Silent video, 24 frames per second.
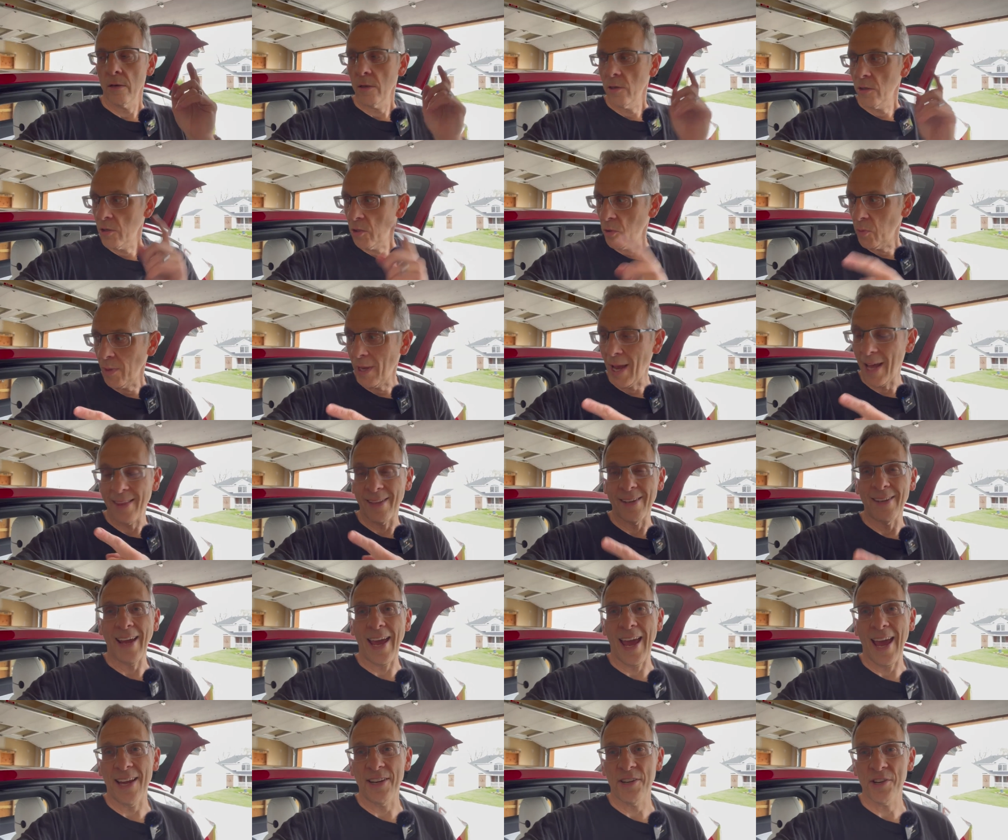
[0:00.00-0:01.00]
So we got the
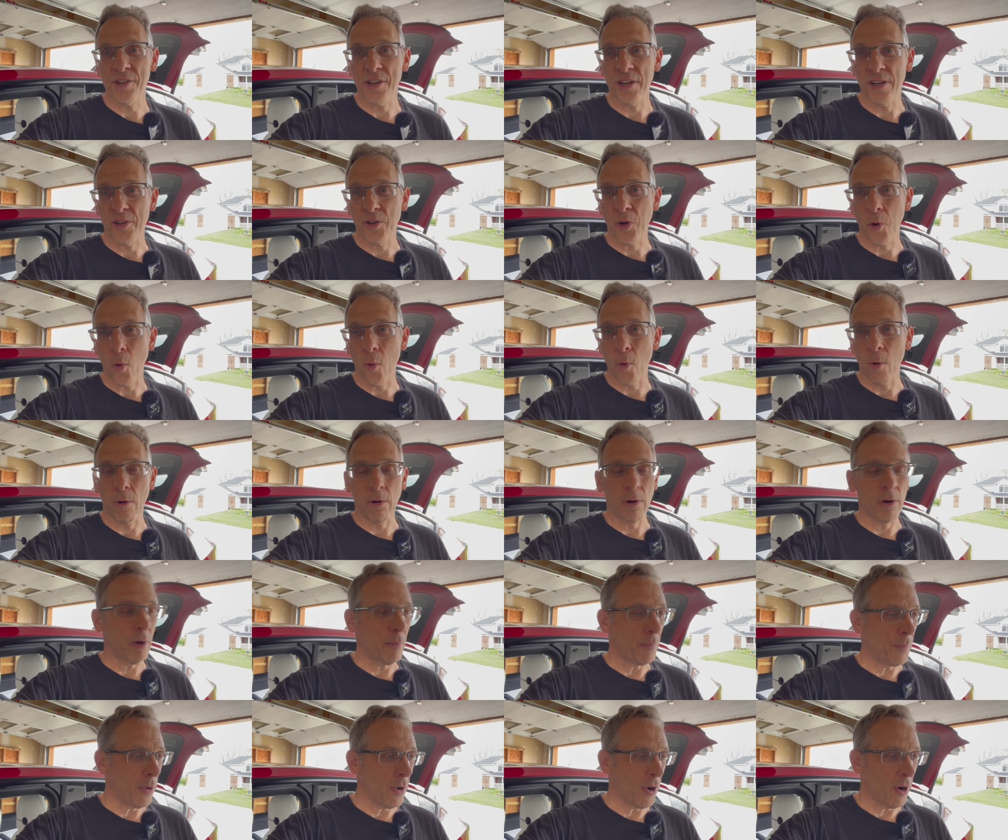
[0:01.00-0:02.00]
dash torn
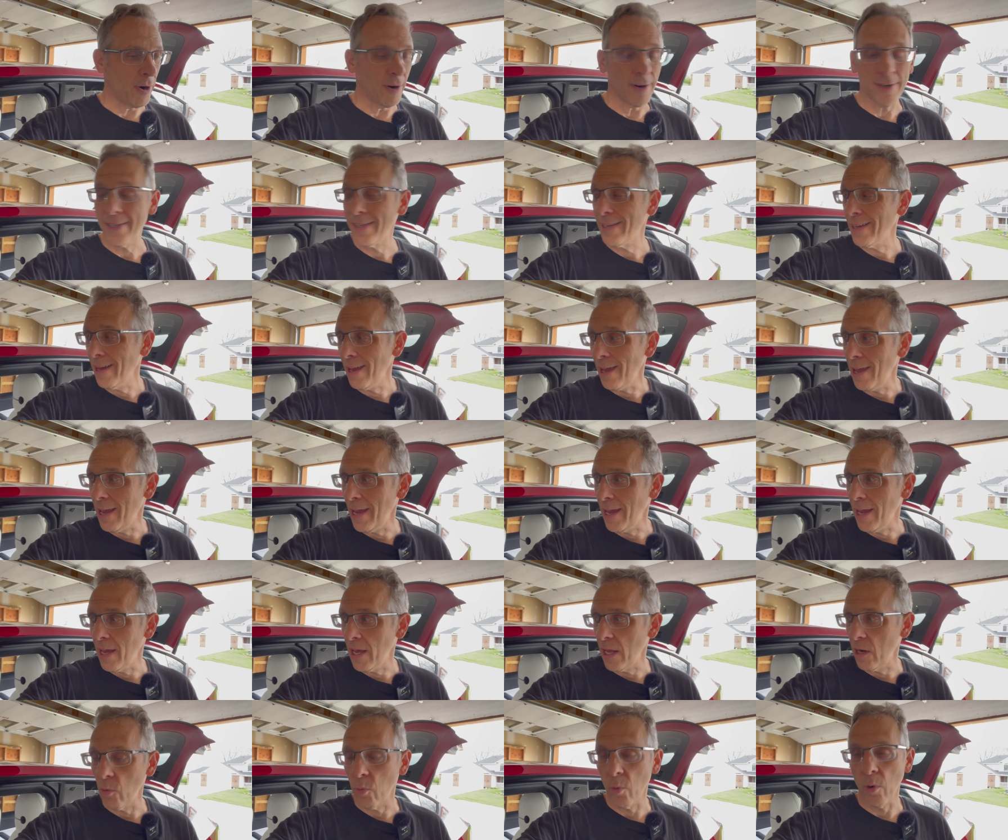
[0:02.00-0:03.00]
apart,
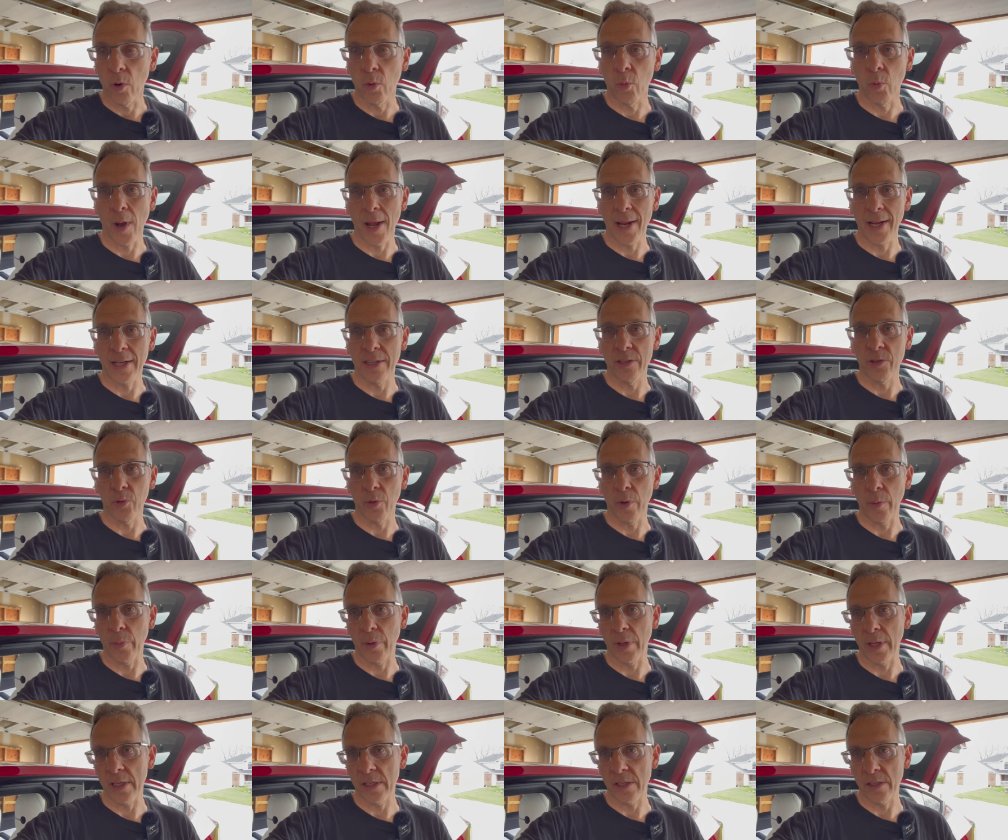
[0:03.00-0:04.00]
and we're ready to
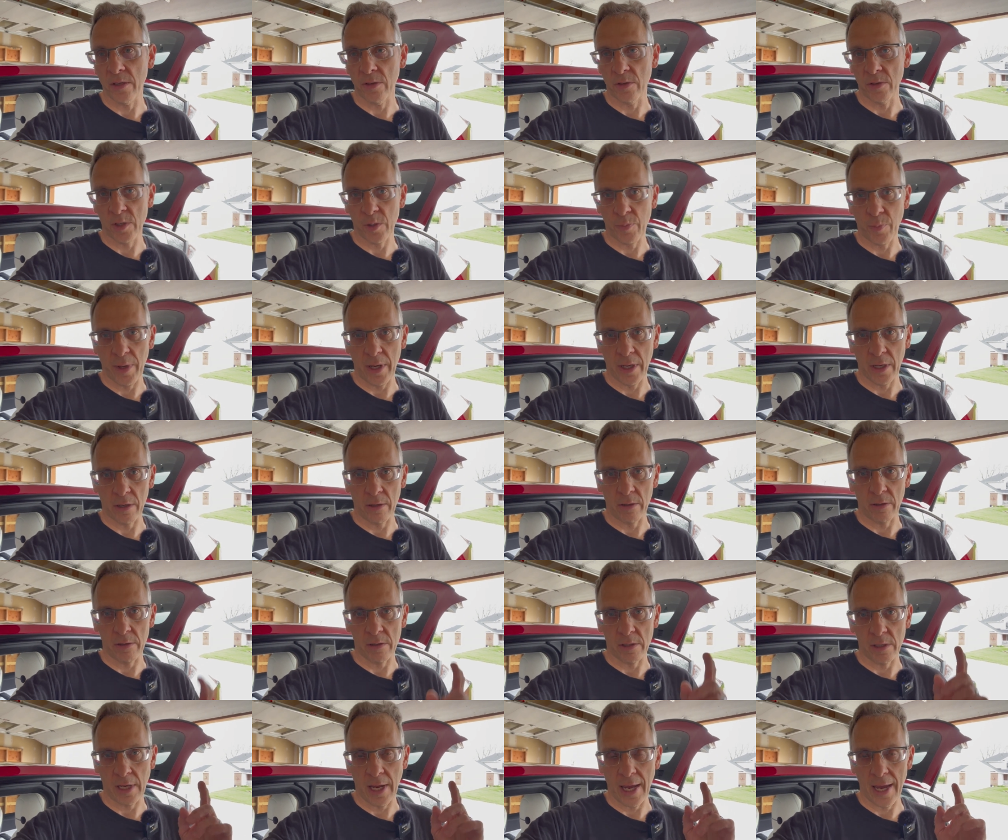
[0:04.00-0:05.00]
replace those speakers.